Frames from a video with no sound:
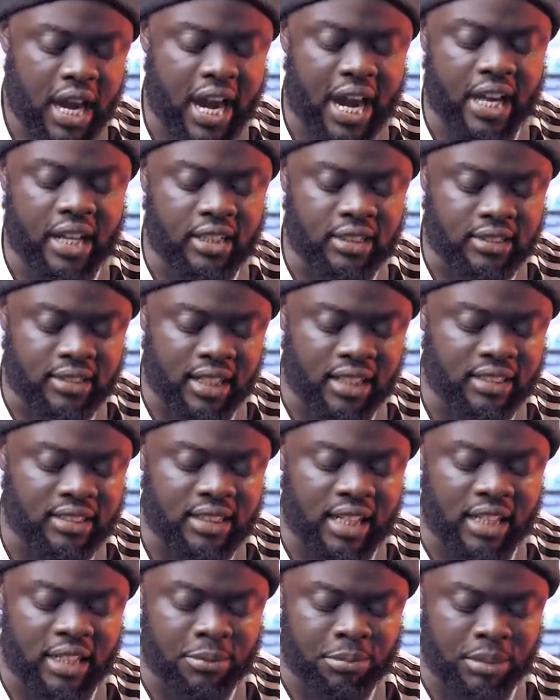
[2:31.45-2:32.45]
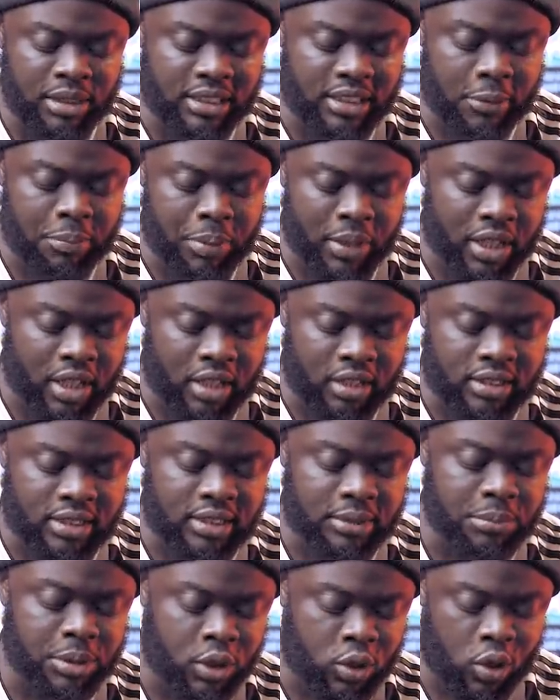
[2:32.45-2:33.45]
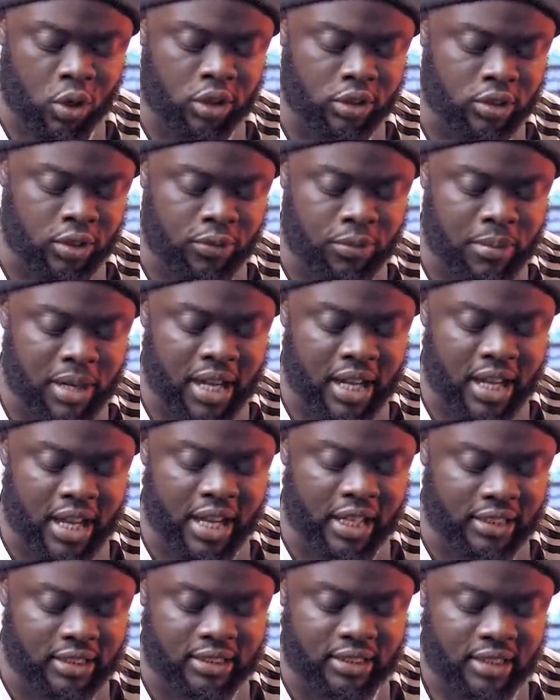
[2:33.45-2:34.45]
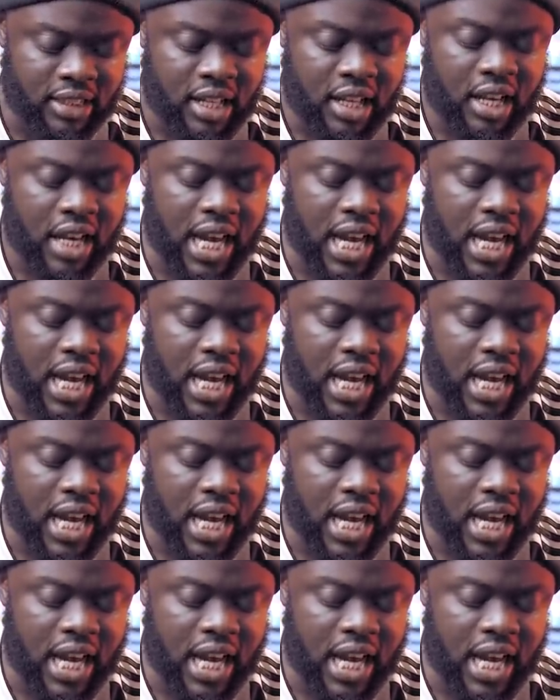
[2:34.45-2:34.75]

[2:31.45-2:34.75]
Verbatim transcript: I intentionally missed the penalty because of my ex.